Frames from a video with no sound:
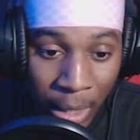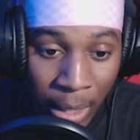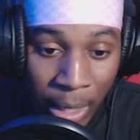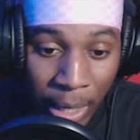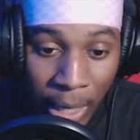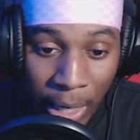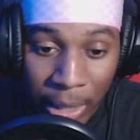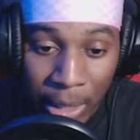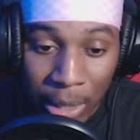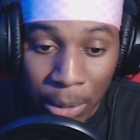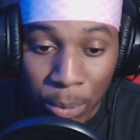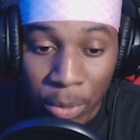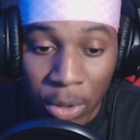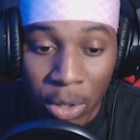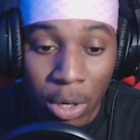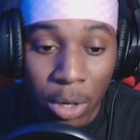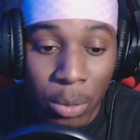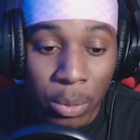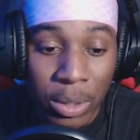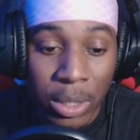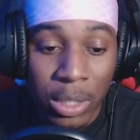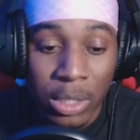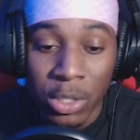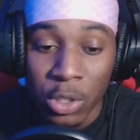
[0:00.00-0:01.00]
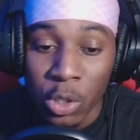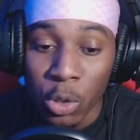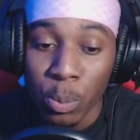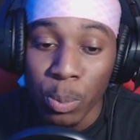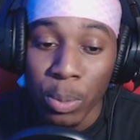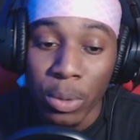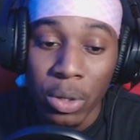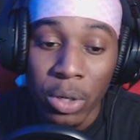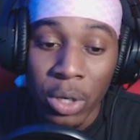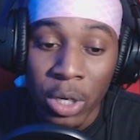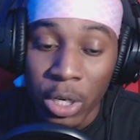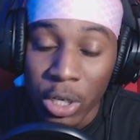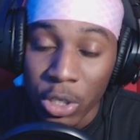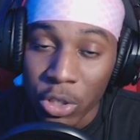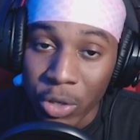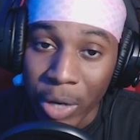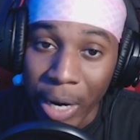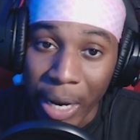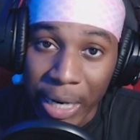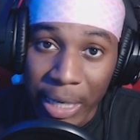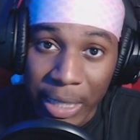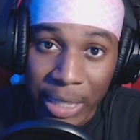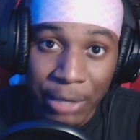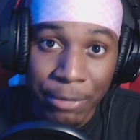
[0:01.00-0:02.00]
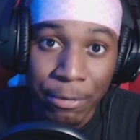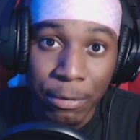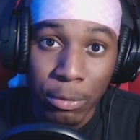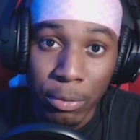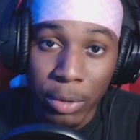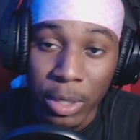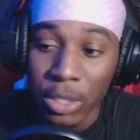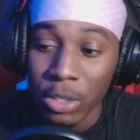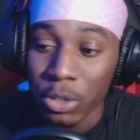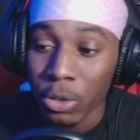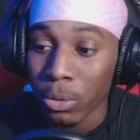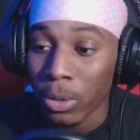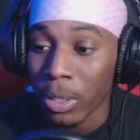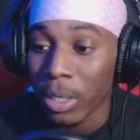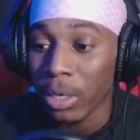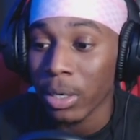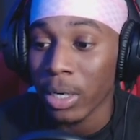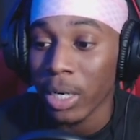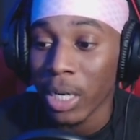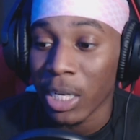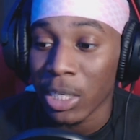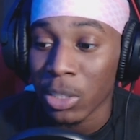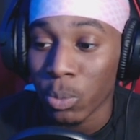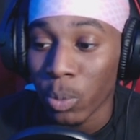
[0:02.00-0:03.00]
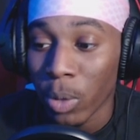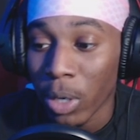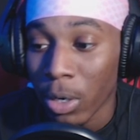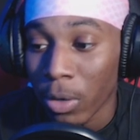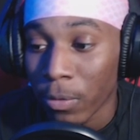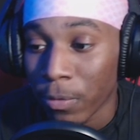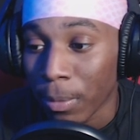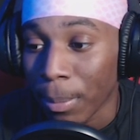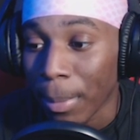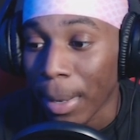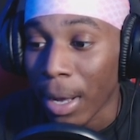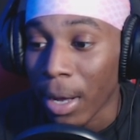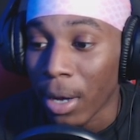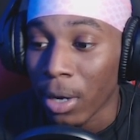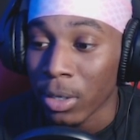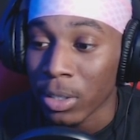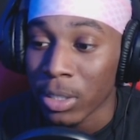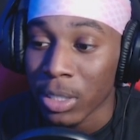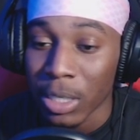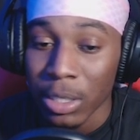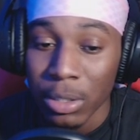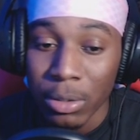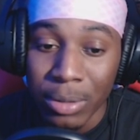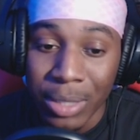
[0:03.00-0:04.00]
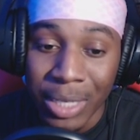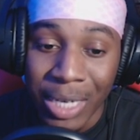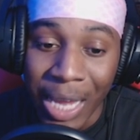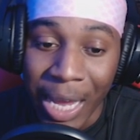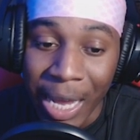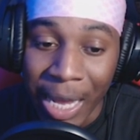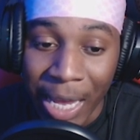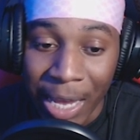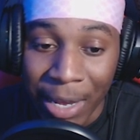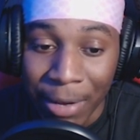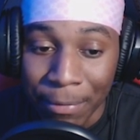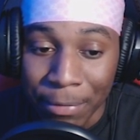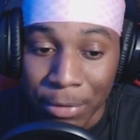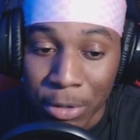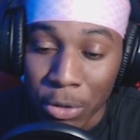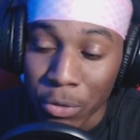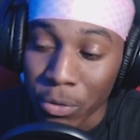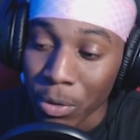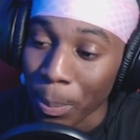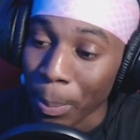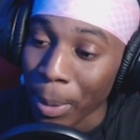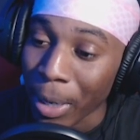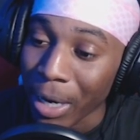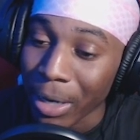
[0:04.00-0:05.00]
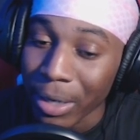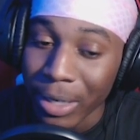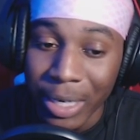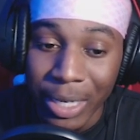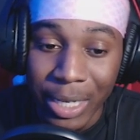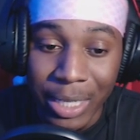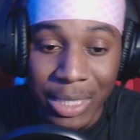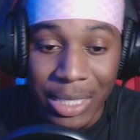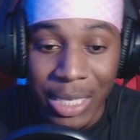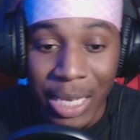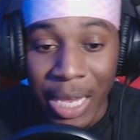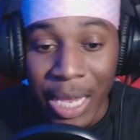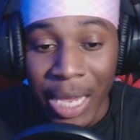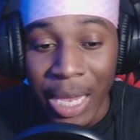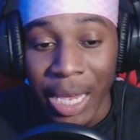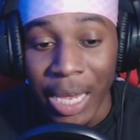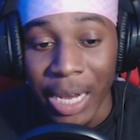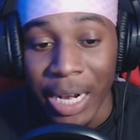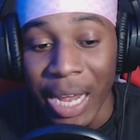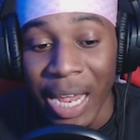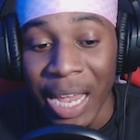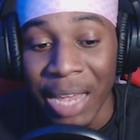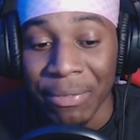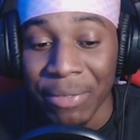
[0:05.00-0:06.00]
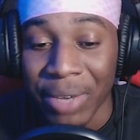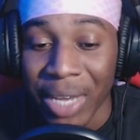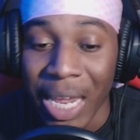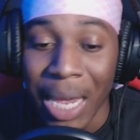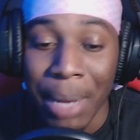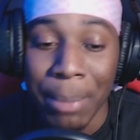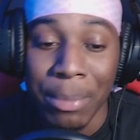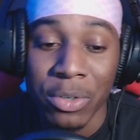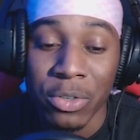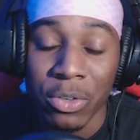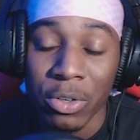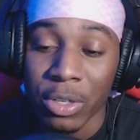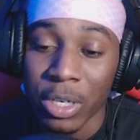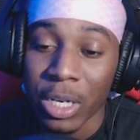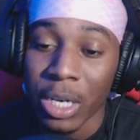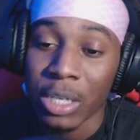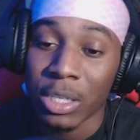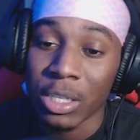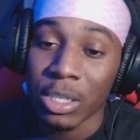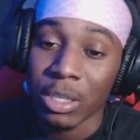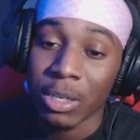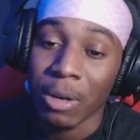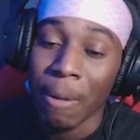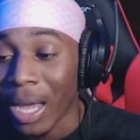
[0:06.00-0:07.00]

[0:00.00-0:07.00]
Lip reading: And then we're going with the super track differential here as well. For my auxiliary, I have 2 repair kits and I have damage reduction.